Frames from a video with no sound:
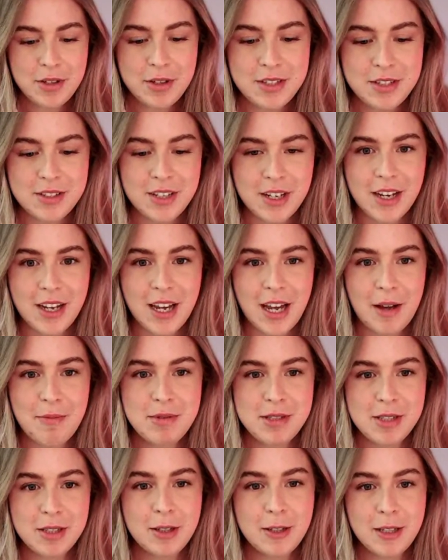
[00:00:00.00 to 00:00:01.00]
was
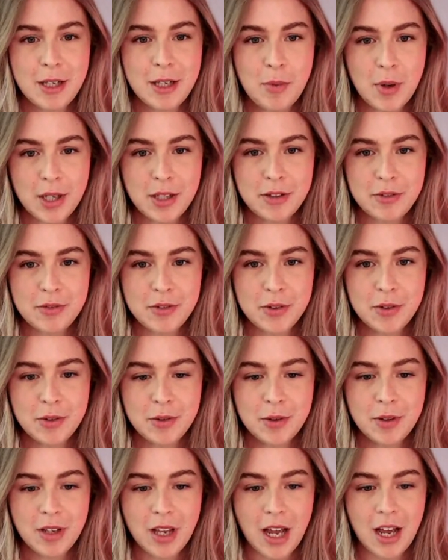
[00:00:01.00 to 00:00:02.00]
absolutely
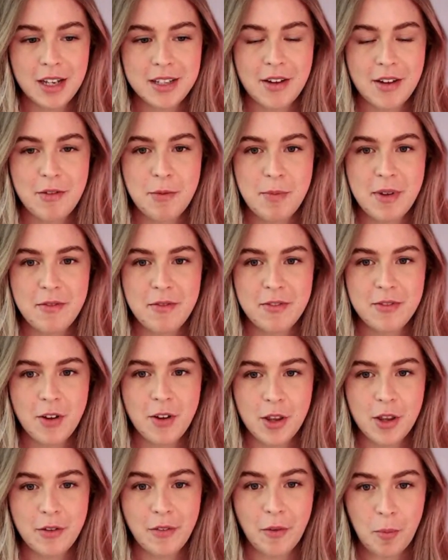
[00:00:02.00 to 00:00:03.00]
wonderful to have a bit
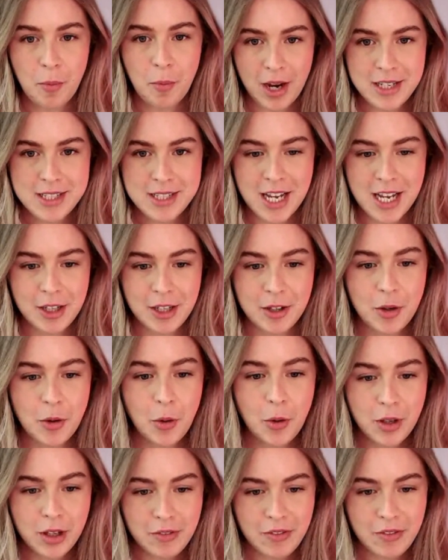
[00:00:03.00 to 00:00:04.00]
further of a breakdown on
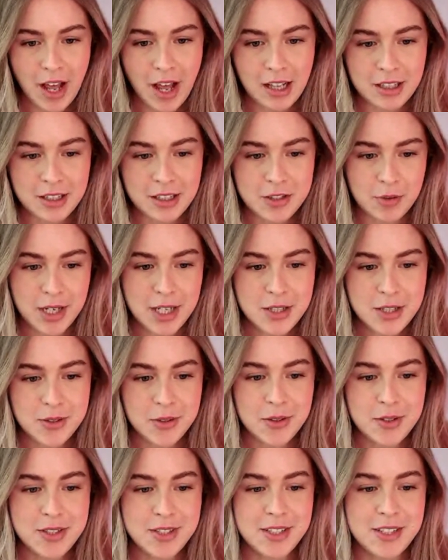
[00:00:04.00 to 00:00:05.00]
all of the Alice
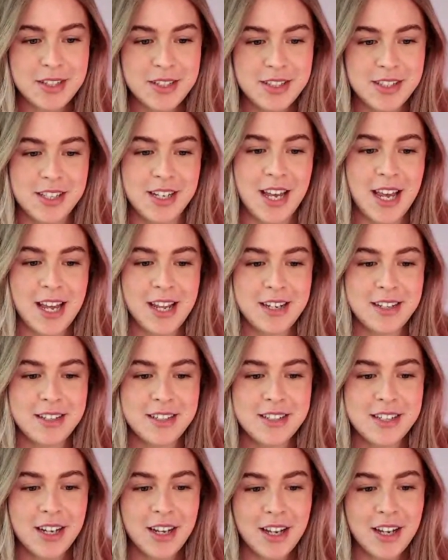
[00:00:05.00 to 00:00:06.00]
resources. And
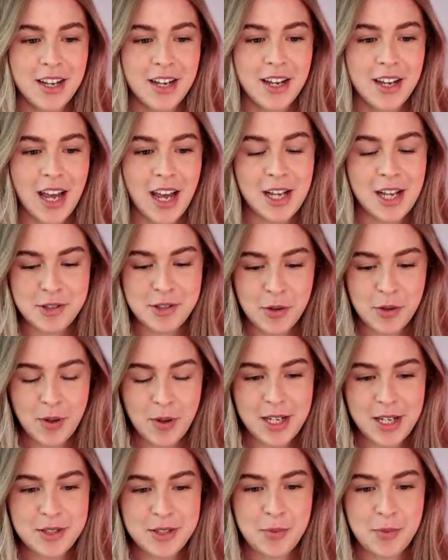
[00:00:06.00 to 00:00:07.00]
as
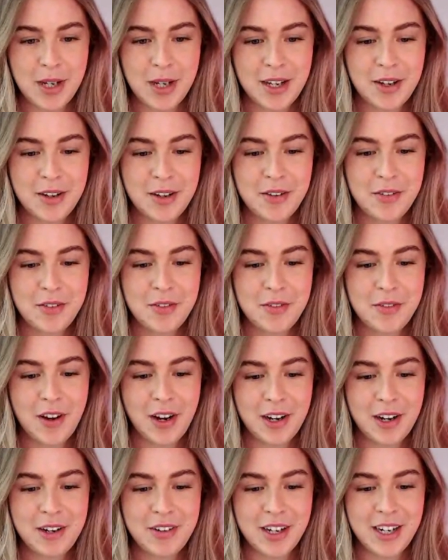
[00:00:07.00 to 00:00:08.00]
always, we're
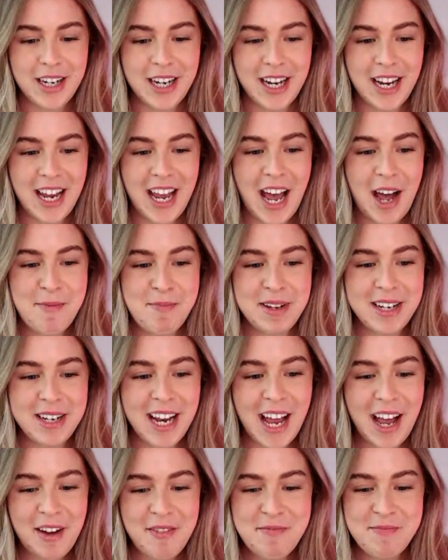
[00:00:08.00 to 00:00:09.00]
very, very happy to
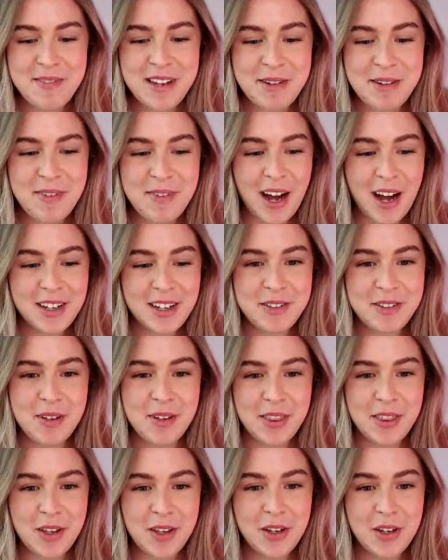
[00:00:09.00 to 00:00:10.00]
have been partnered
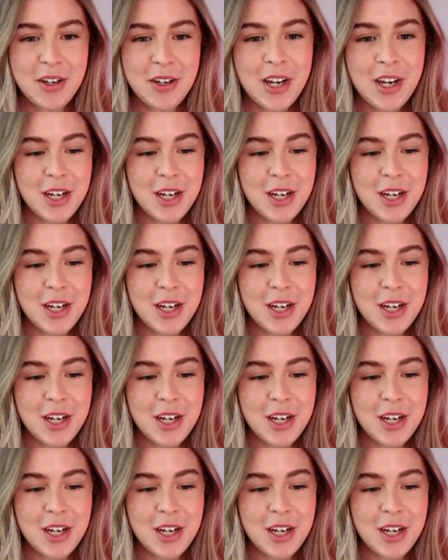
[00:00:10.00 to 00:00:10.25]
with you